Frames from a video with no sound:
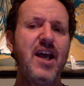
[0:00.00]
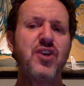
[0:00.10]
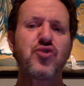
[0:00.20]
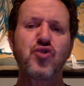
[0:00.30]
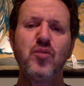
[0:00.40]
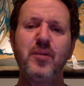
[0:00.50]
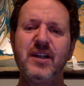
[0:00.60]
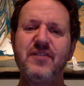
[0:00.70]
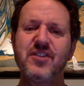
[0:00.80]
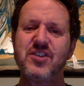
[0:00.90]
Is true
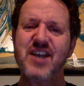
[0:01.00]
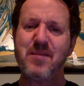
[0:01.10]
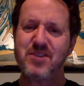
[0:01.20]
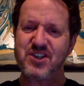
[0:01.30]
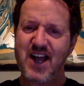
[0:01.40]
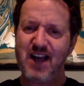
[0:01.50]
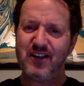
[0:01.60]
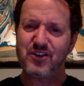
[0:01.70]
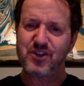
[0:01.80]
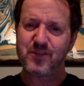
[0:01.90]
belief the same as
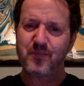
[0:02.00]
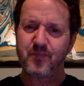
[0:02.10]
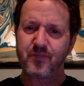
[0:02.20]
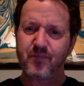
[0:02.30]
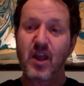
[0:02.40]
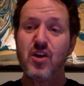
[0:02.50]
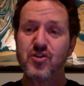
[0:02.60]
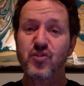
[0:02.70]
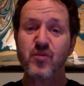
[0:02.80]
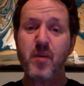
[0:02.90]
knowledge?
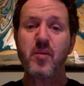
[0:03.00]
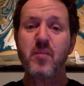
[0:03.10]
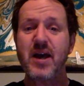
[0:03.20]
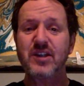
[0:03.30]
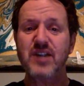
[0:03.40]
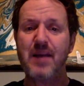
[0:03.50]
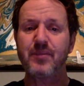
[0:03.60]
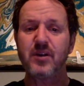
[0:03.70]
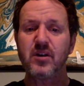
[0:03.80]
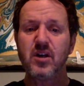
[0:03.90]
So remember my
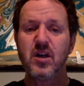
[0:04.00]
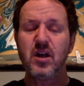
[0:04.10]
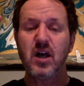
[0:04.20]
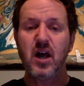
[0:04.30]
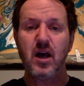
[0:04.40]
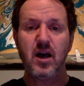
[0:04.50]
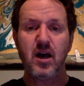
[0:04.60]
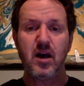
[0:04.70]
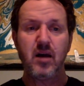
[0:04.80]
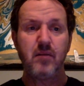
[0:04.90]
example.
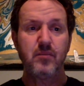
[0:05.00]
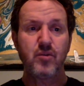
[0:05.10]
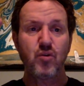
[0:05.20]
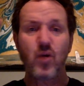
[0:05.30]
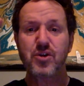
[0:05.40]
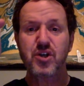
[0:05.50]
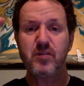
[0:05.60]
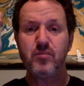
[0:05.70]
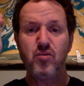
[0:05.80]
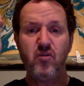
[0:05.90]
You're watching a
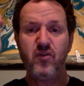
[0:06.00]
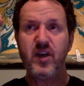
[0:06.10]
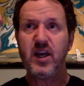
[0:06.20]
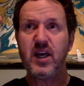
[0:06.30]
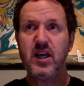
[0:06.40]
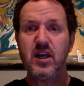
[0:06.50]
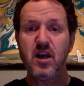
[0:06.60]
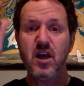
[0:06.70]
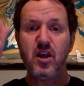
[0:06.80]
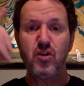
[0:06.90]
movie,
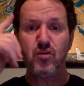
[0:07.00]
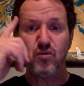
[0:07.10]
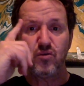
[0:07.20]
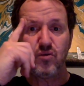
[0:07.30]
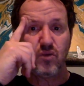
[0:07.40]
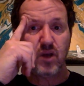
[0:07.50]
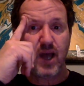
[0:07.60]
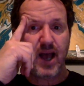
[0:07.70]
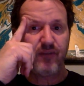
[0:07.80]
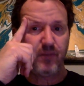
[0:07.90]
you
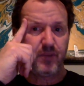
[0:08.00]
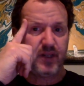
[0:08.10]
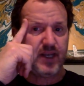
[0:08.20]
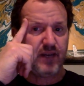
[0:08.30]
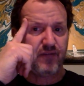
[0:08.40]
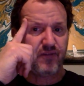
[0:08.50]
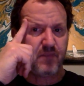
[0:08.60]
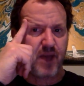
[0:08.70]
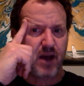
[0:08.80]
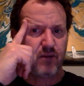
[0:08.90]
have a belief
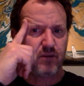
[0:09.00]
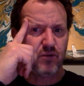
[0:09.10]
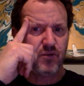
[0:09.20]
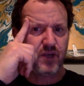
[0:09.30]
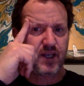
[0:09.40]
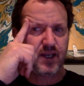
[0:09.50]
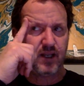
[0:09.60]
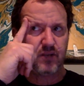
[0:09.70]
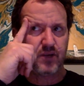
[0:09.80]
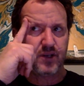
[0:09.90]
about who the
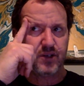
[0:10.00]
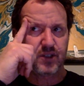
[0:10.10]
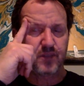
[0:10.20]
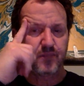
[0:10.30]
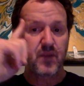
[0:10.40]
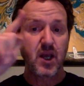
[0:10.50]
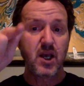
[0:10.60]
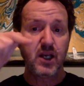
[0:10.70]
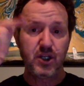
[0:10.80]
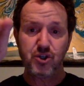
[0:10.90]
killer is.
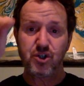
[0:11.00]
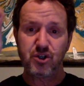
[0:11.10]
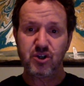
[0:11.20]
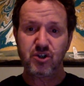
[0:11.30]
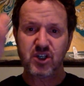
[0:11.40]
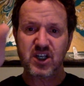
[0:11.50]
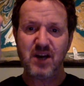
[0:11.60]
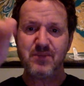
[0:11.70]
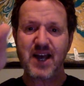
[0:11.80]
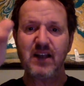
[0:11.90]

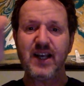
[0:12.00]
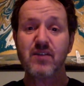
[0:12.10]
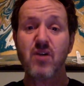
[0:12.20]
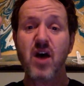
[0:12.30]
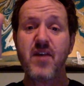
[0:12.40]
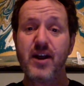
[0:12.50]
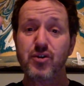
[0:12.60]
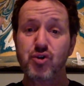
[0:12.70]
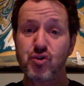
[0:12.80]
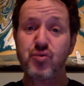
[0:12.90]
Comes out later on that
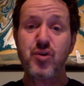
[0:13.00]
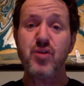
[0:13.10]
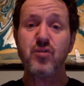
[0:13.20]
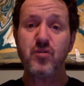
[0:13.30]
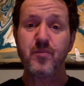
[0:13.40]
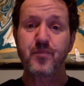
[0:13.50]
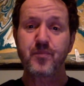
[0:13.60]
it's true,